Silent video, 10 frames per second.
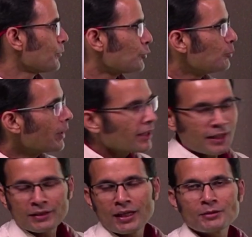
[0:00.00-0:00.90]
You may
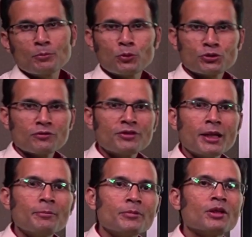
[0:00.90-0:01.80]
recognize most of
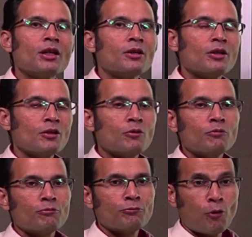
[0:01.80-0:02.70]
them
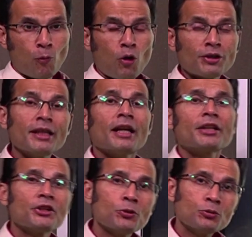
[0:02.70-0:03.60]
for what they
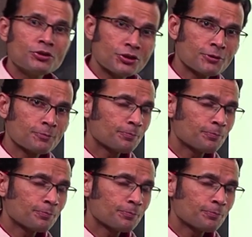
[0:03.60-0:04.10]
are used